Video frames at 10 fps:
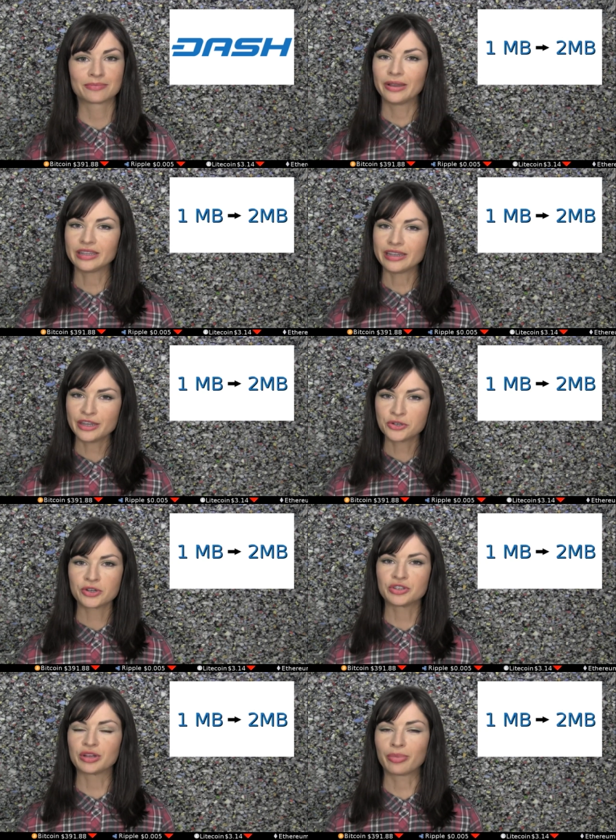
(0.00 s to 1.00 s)
But the
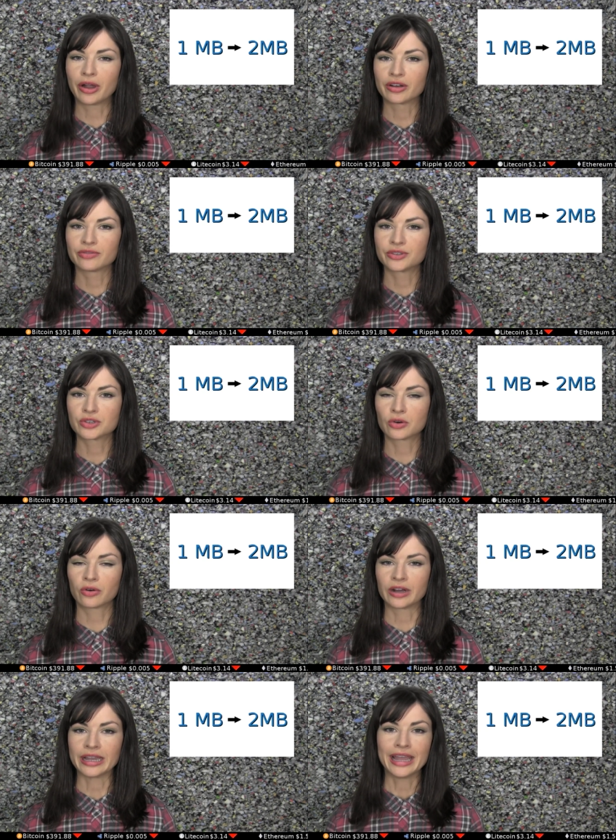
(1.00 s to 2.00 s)
interesting part of the
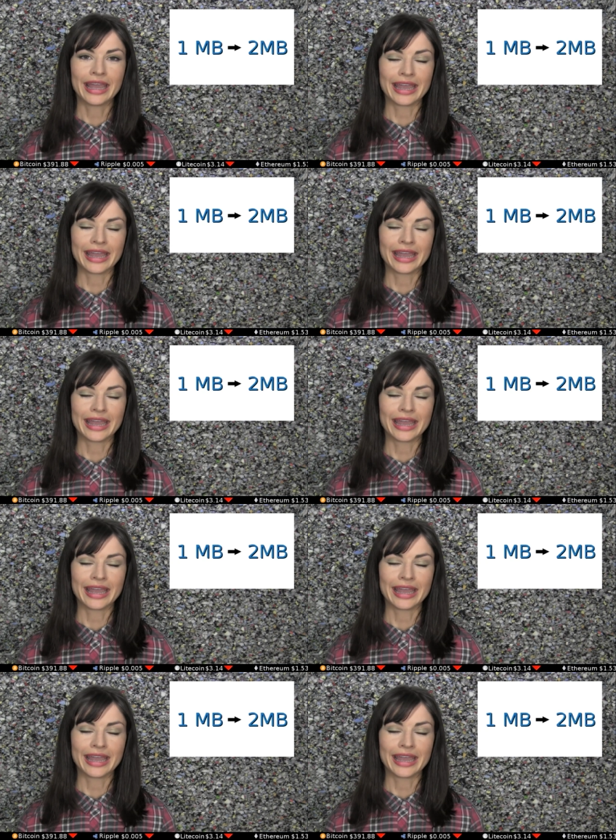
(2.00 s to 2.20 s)
story